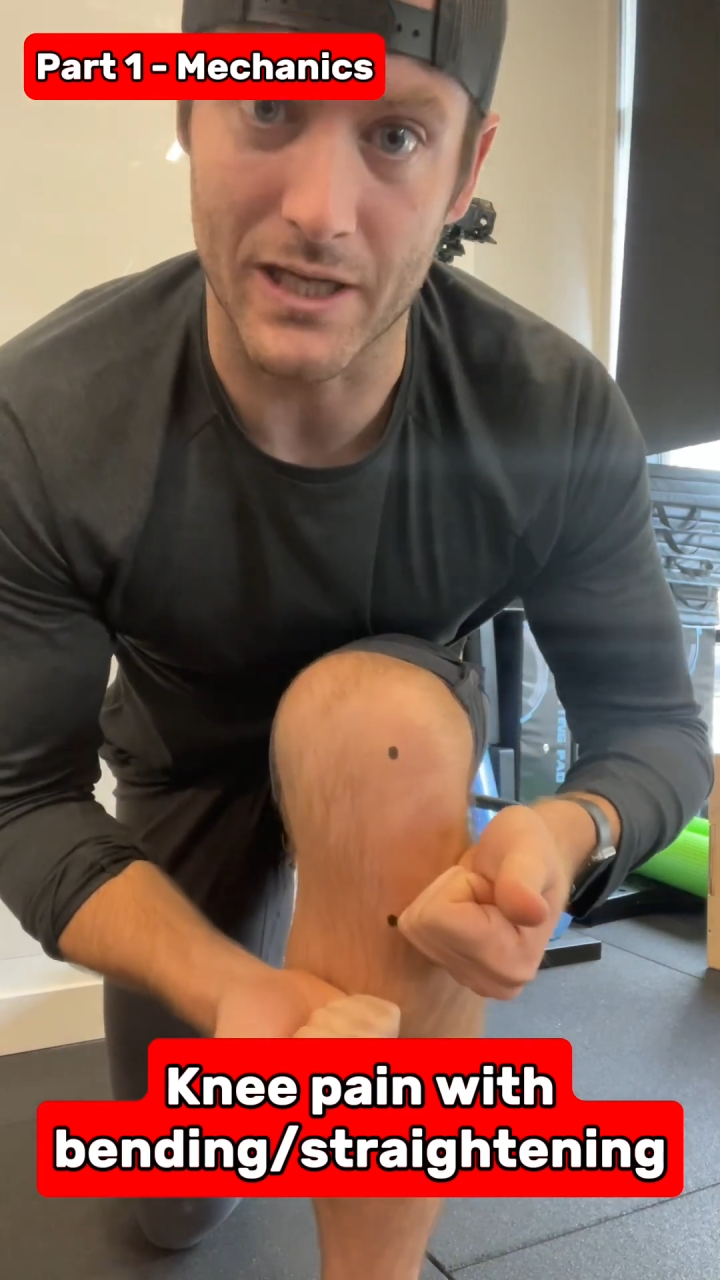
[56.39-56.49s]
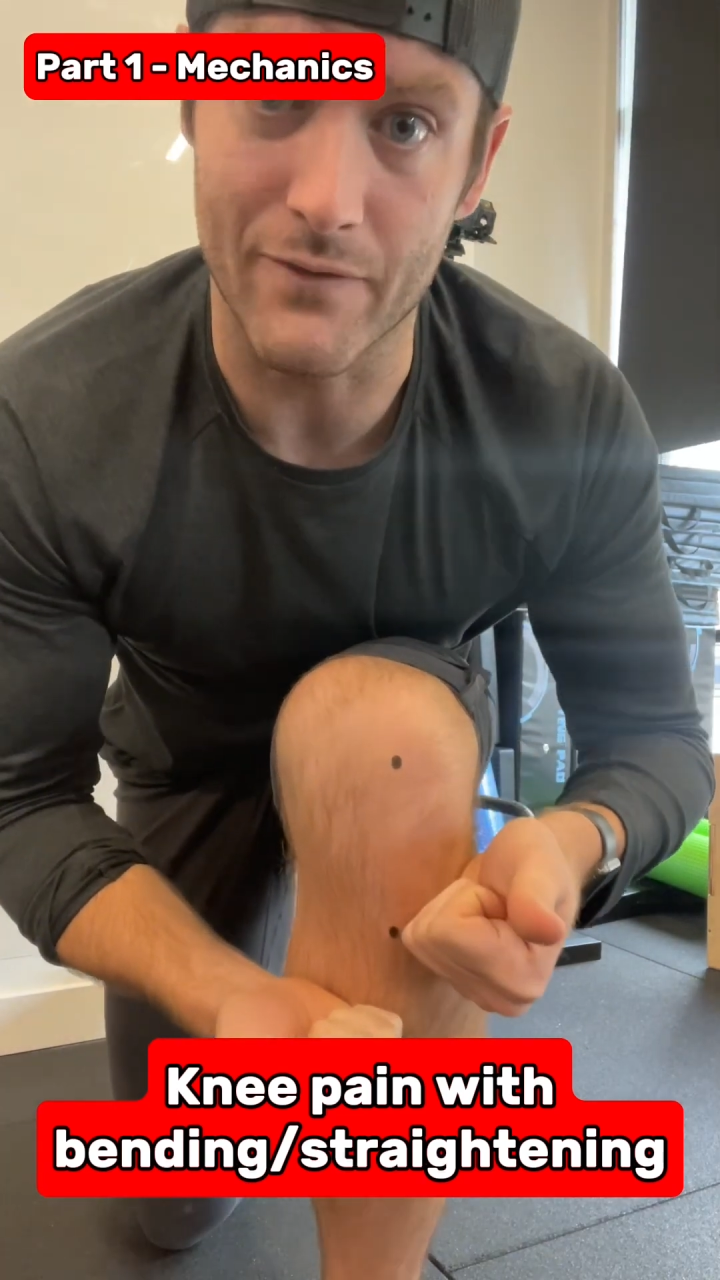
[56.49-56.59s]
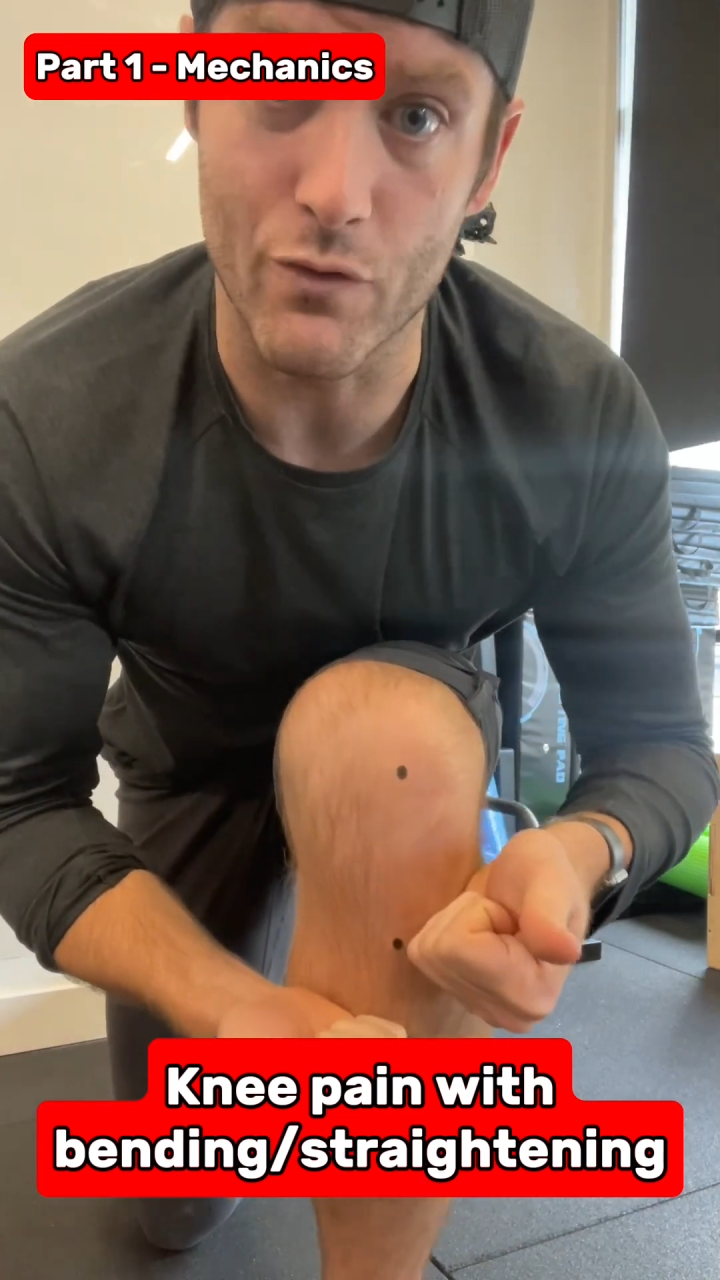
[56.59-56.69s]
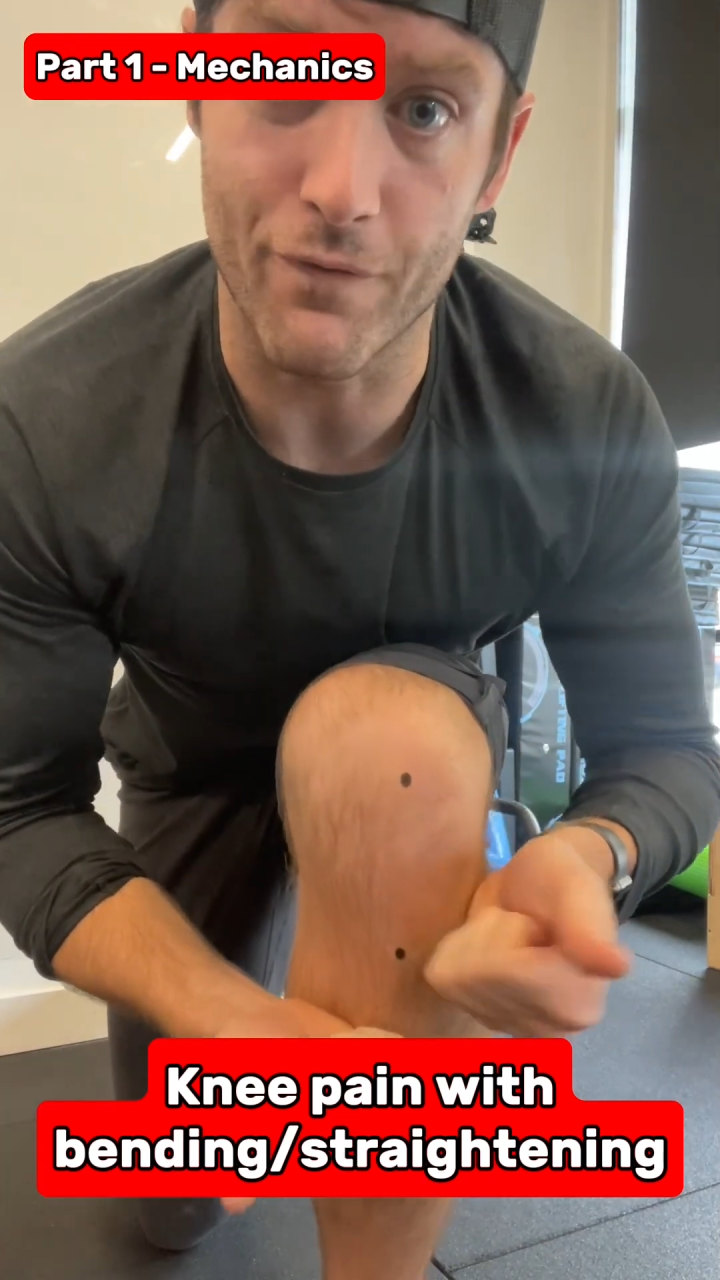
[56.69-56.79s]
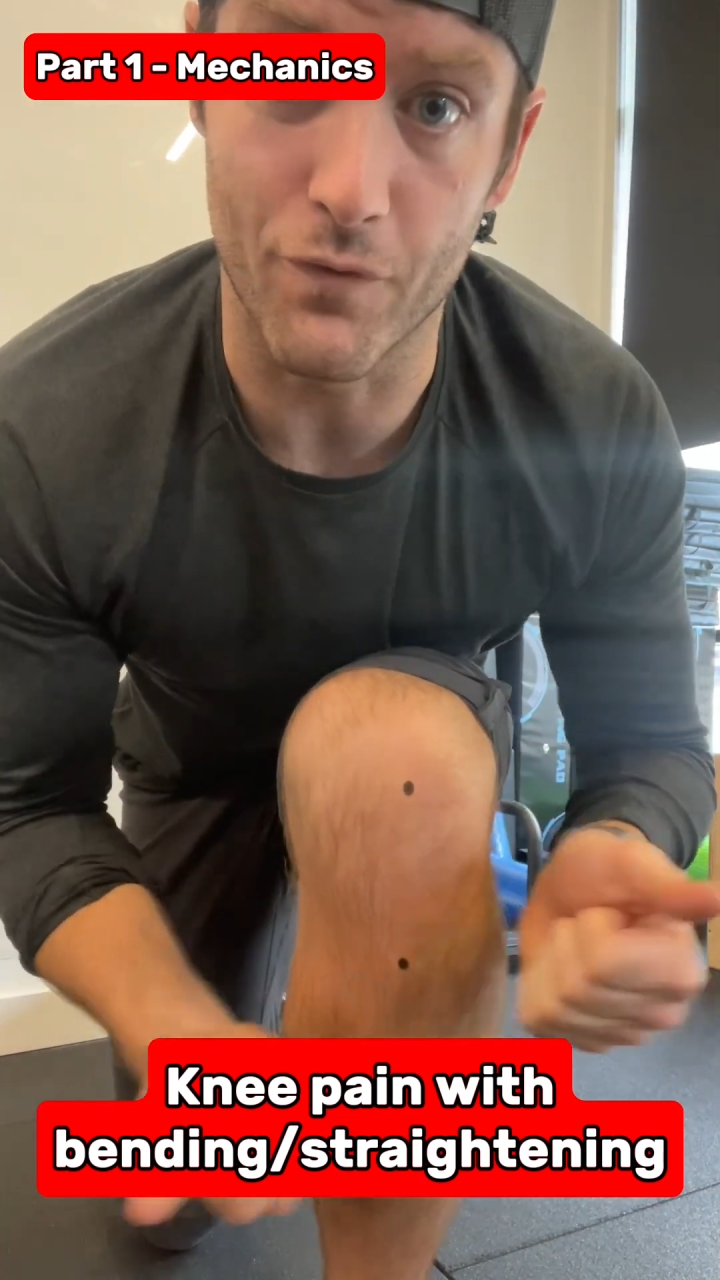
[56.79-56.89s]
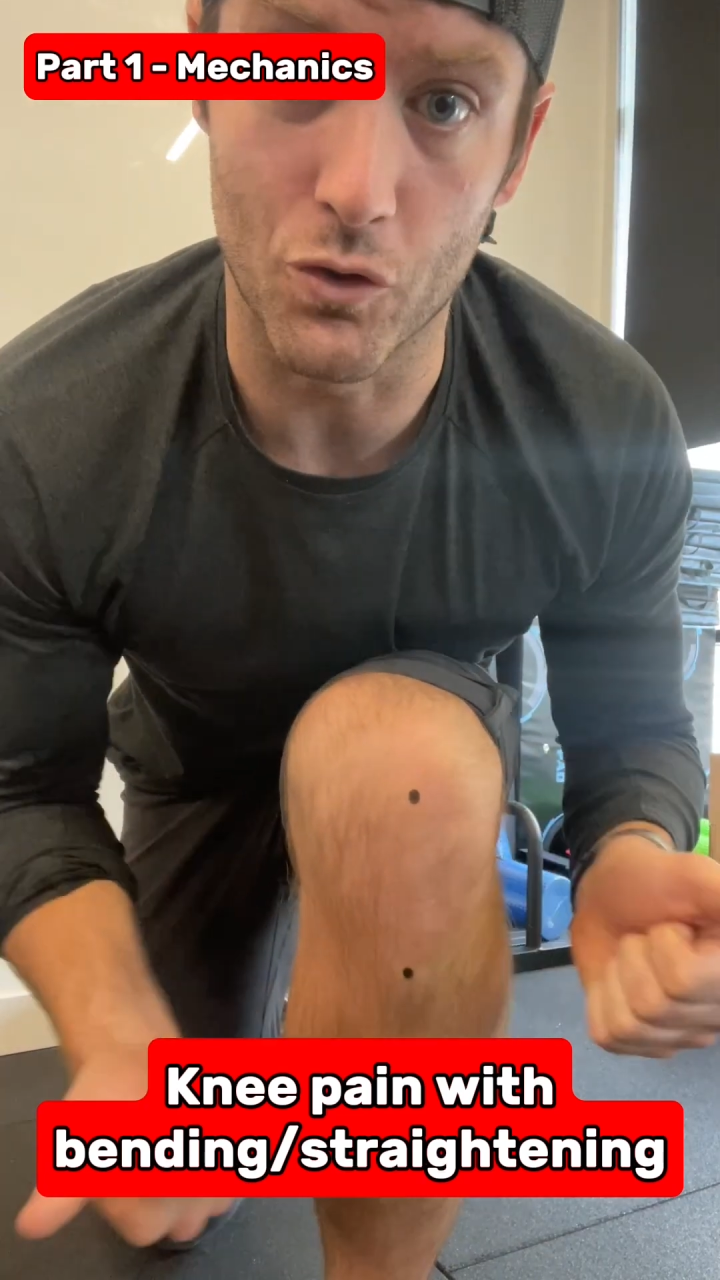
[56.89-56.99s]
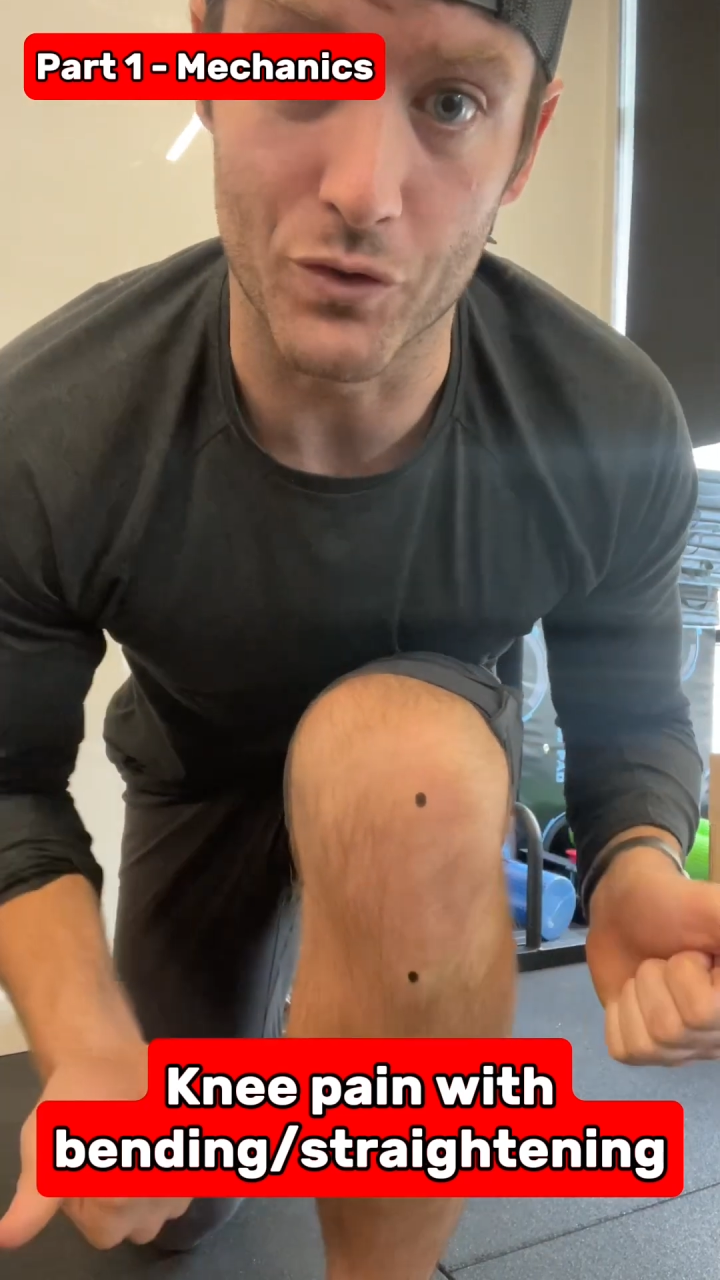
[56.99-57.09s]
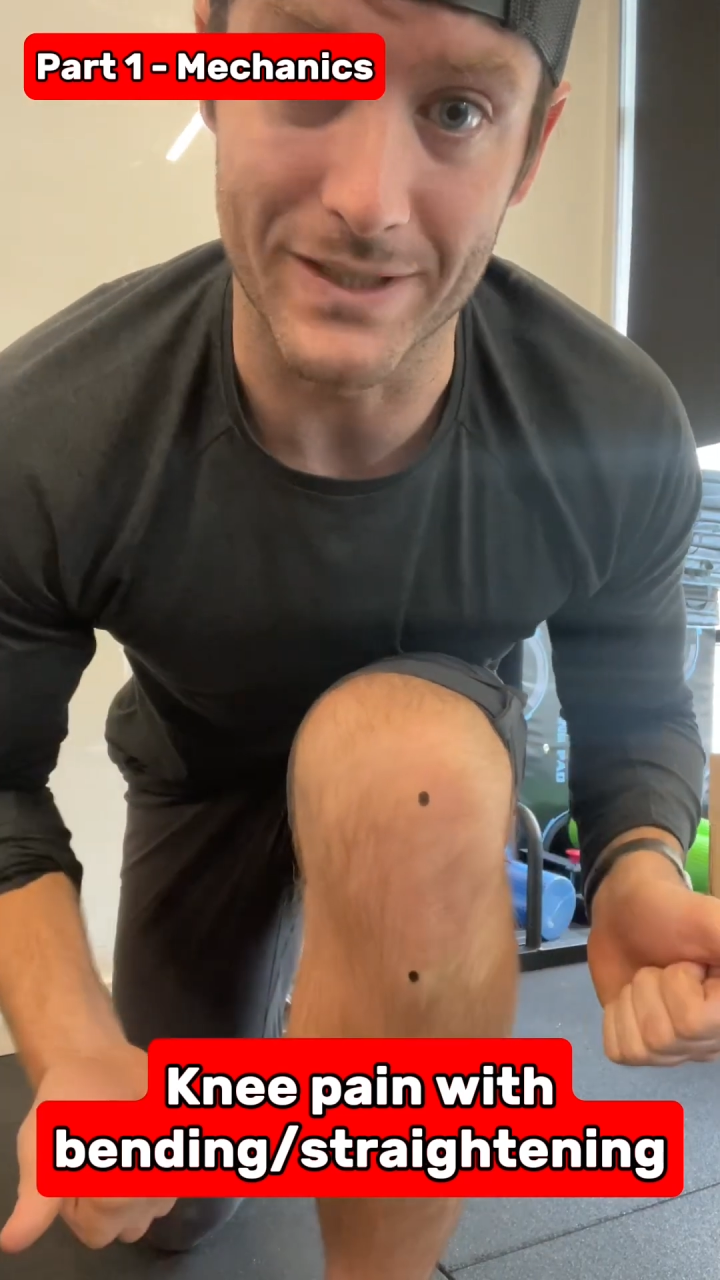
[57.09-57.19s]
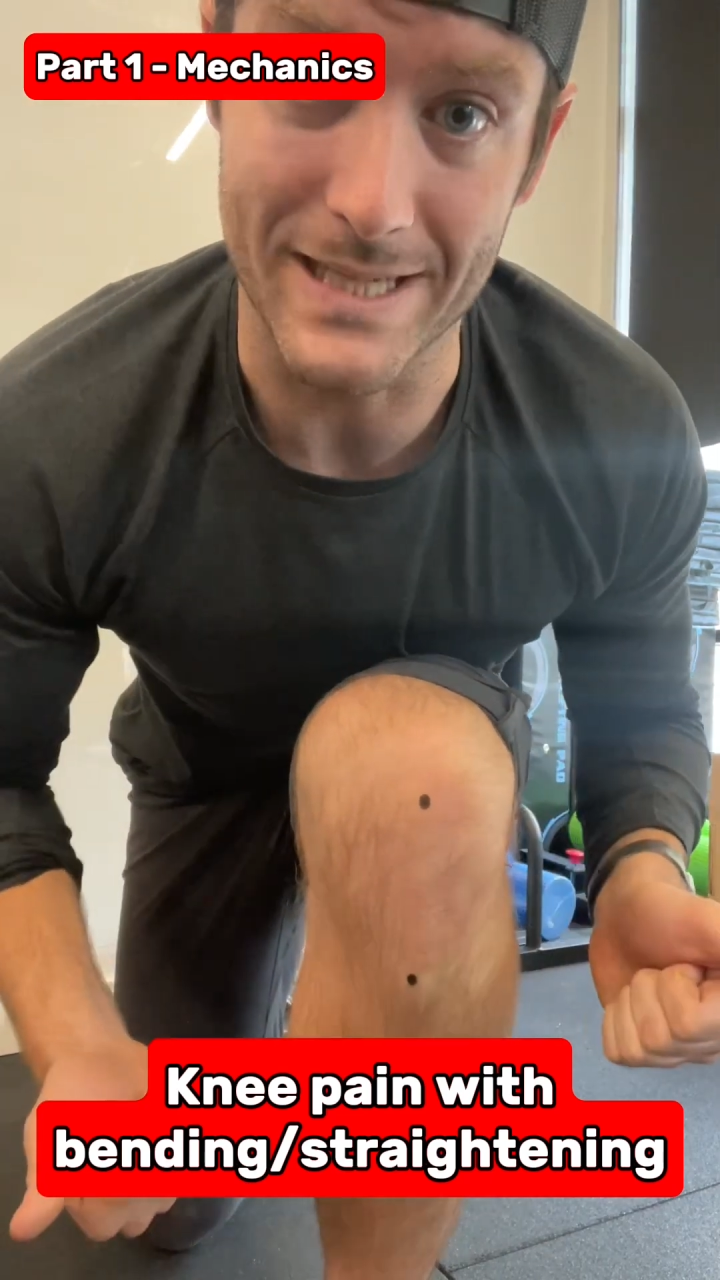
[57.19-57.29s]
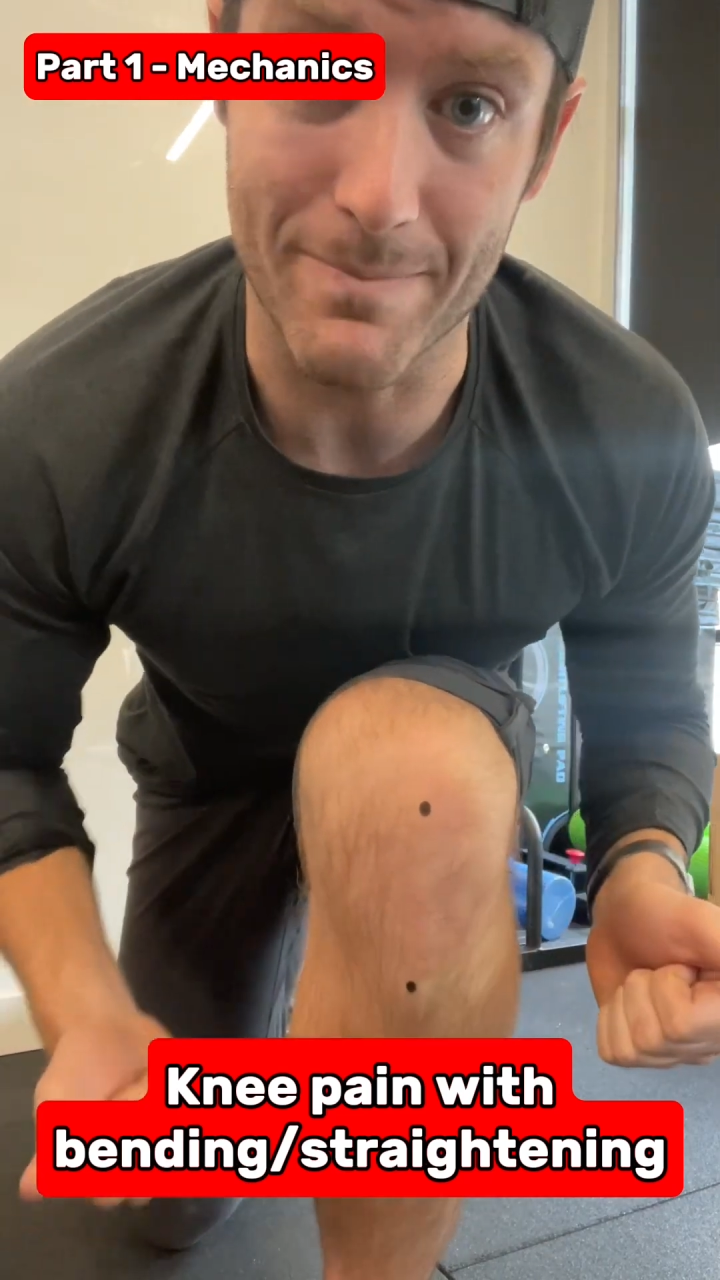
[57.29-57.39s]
gonna give you full knee